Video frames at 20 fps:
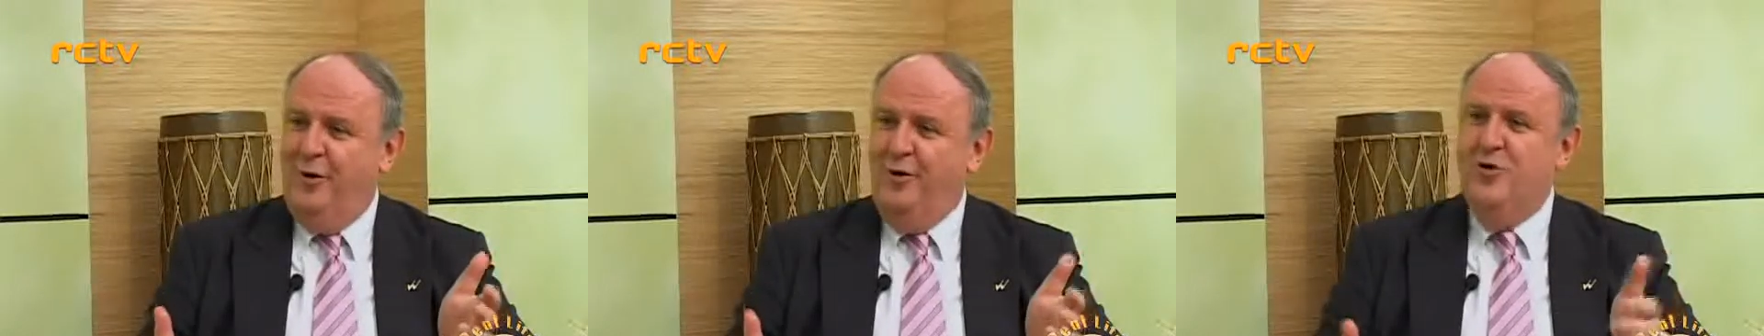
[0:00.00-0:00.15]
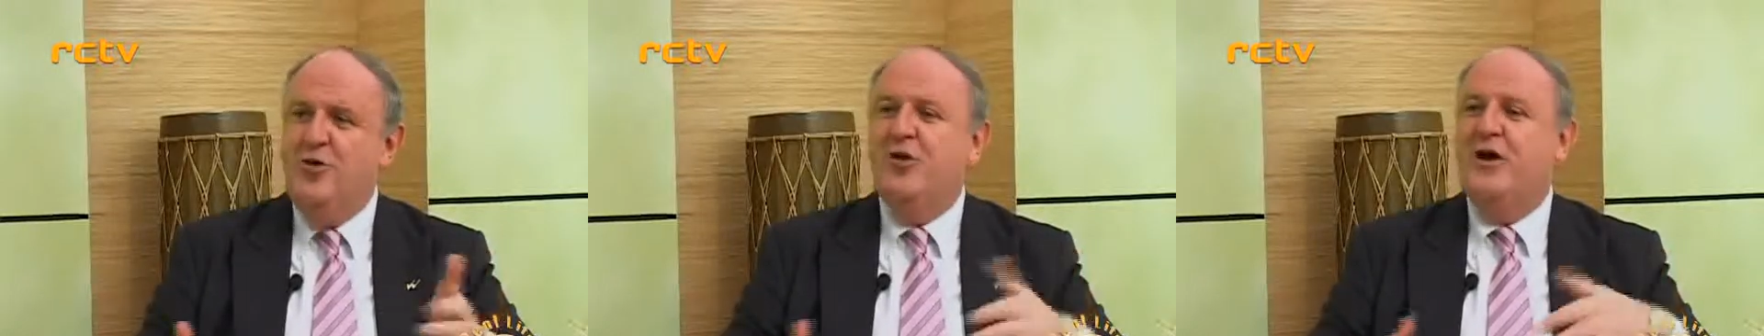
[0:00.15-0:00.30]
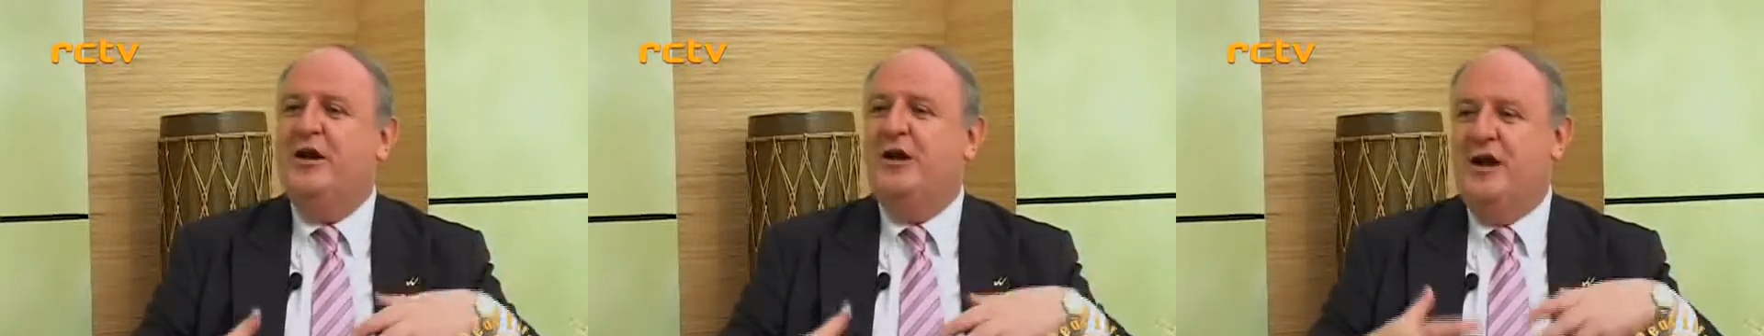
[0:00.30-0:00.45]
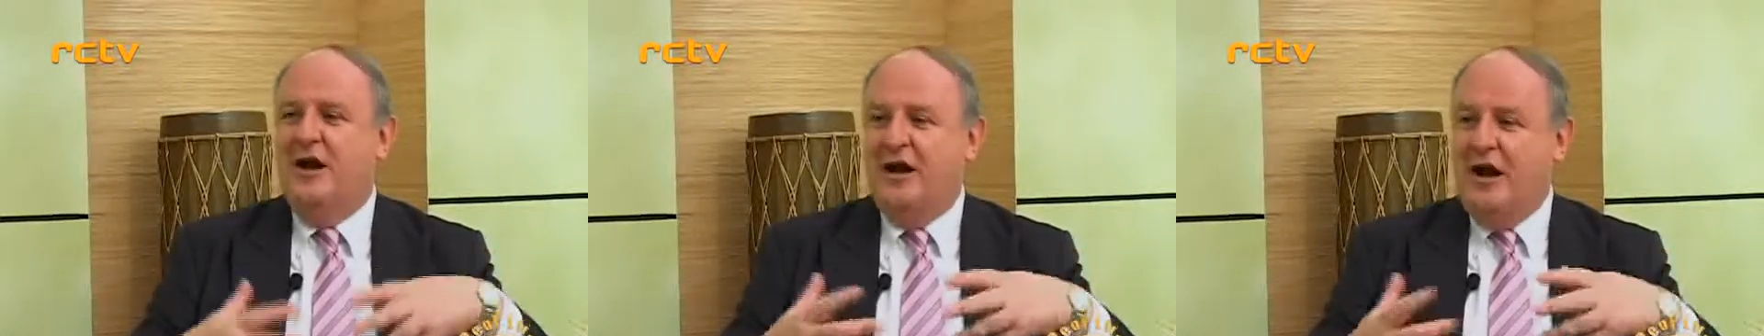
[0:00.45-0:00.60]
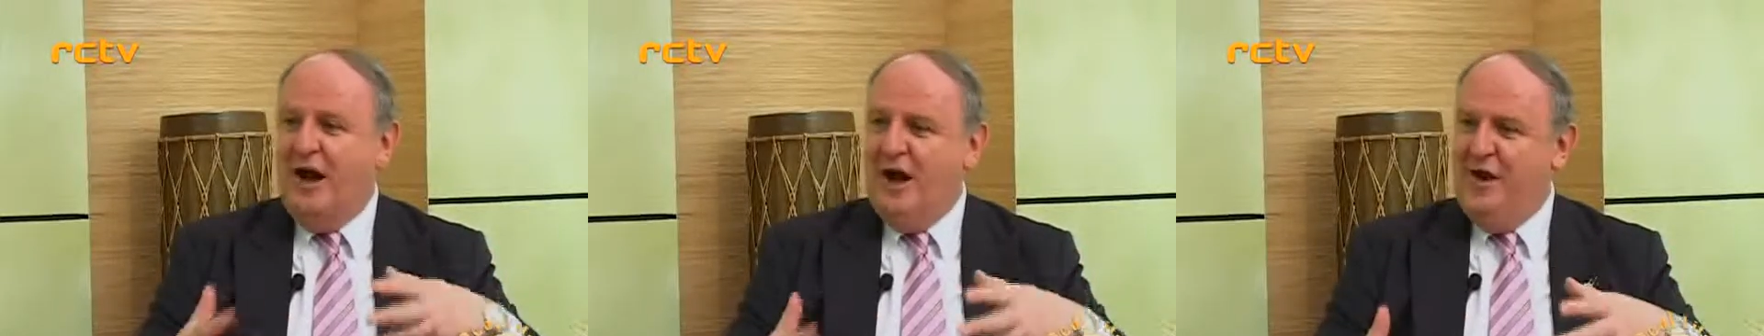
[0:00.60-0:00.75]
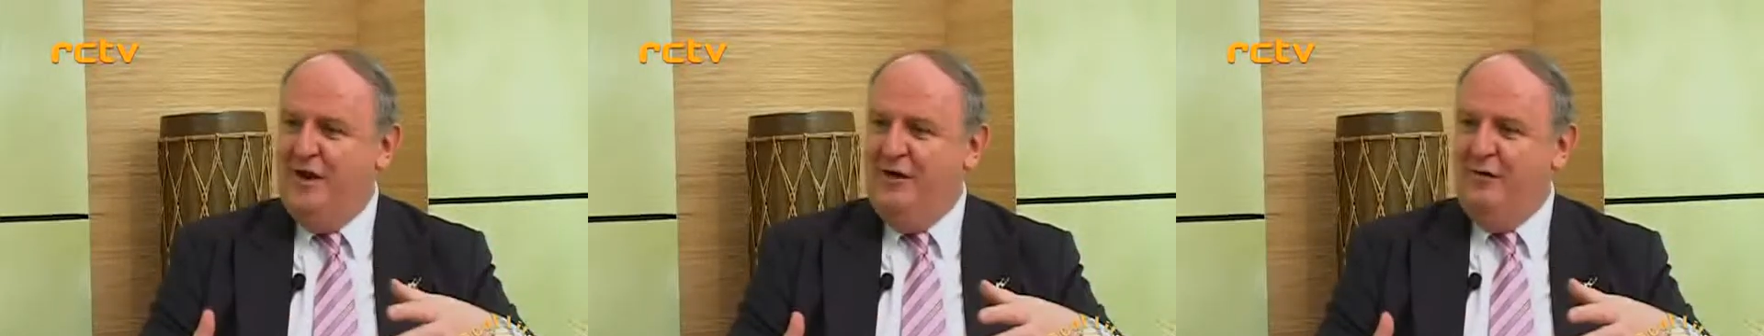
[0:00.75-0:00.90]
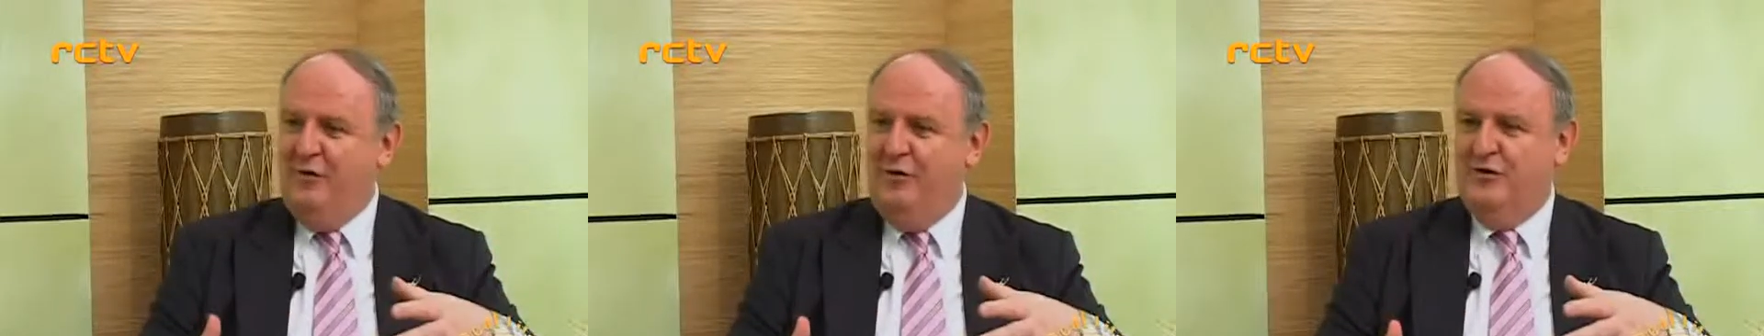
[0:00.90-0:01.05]
Look at the
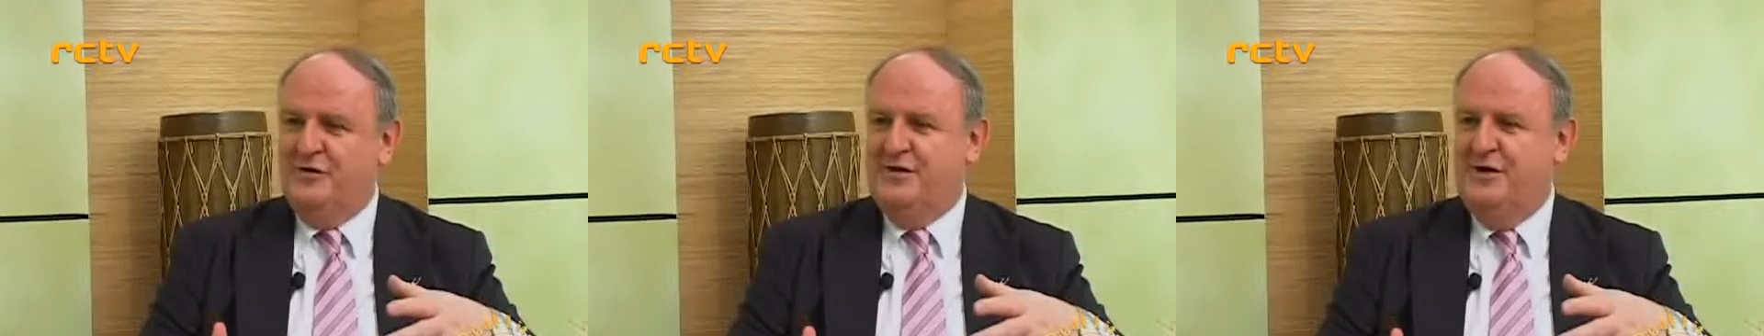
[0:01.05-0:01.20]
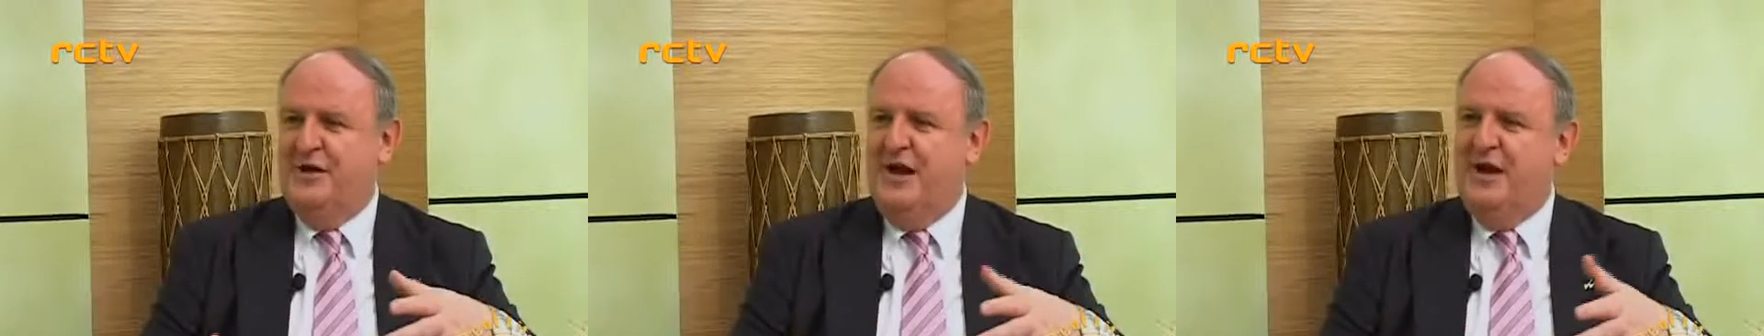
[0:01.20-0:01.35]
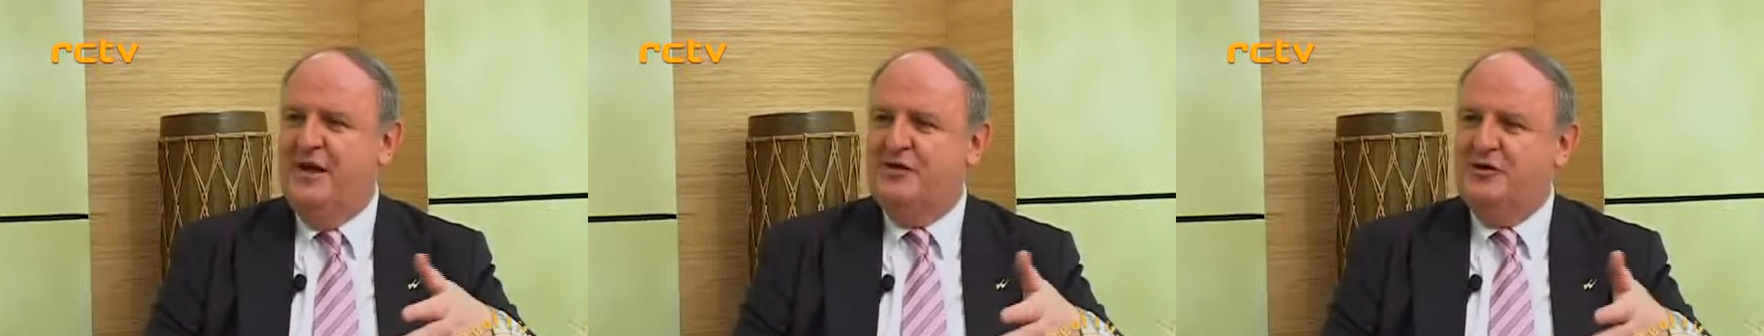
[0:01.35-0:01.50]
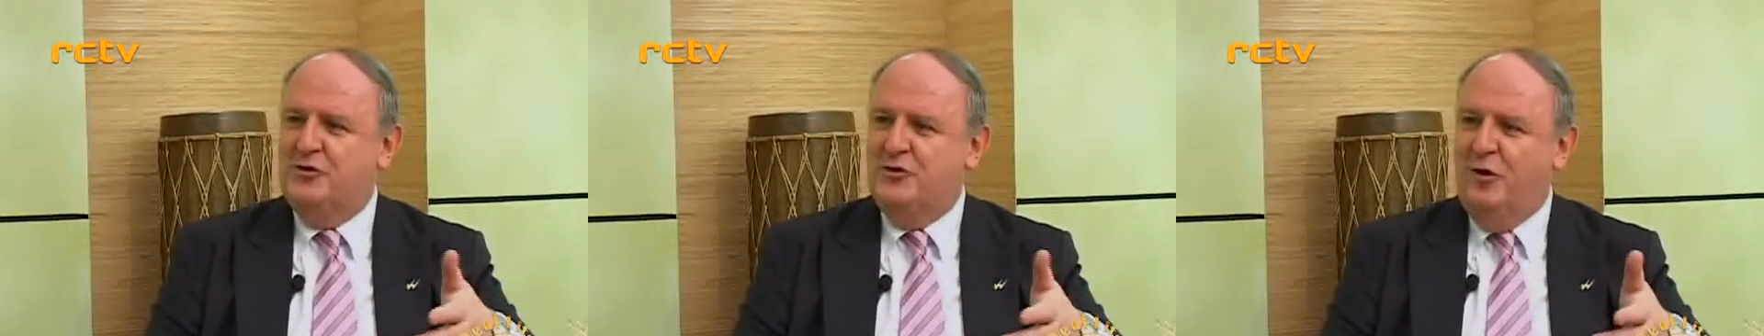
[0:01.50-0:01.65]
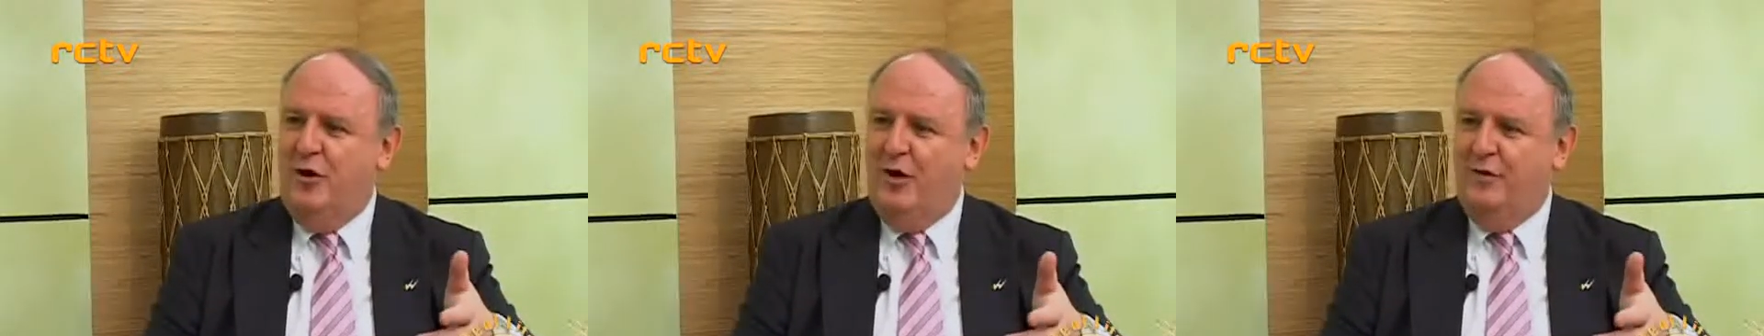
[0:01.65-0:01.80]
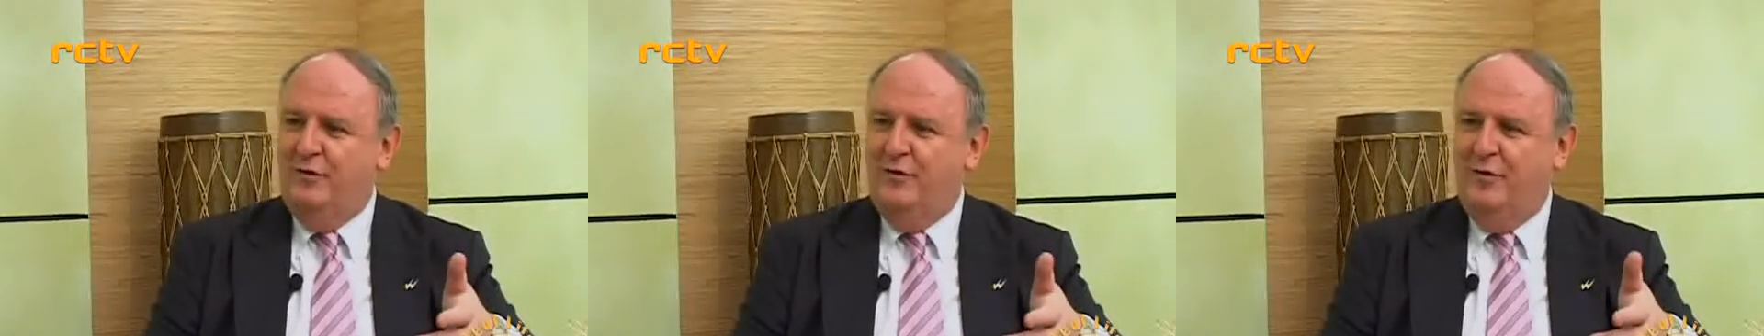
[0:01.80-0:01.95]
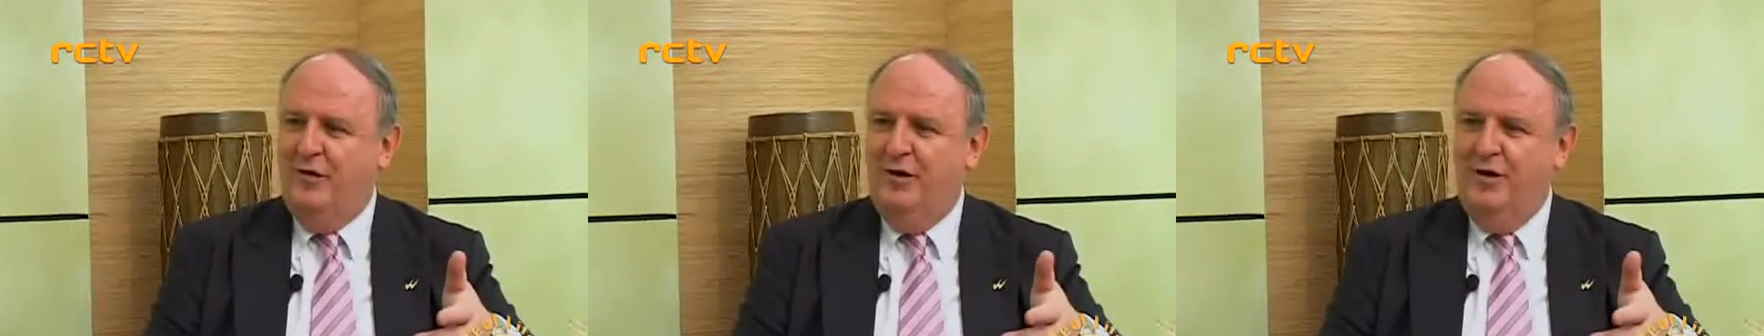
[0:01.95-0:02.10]
carnivals it has to
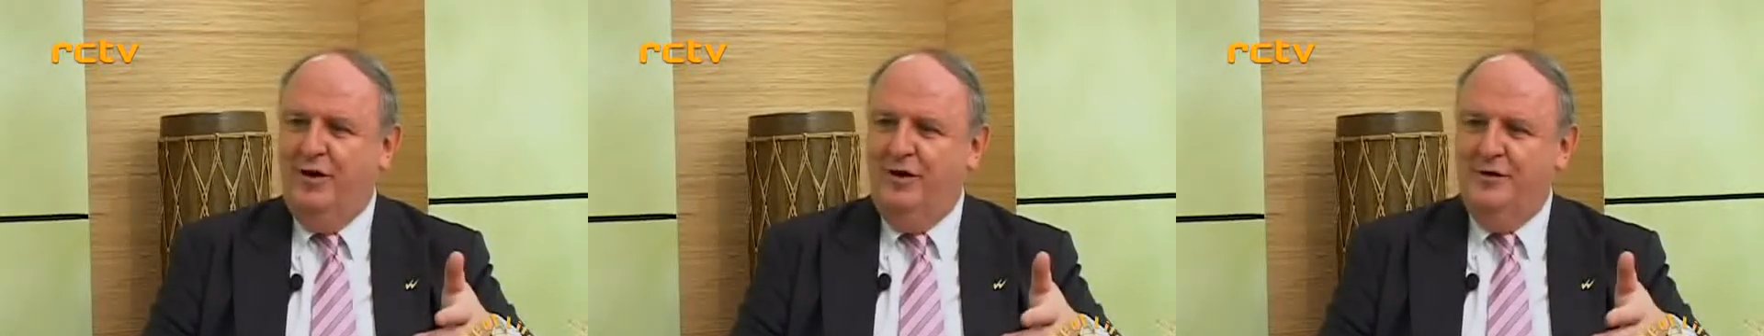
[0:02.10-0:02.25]
offer.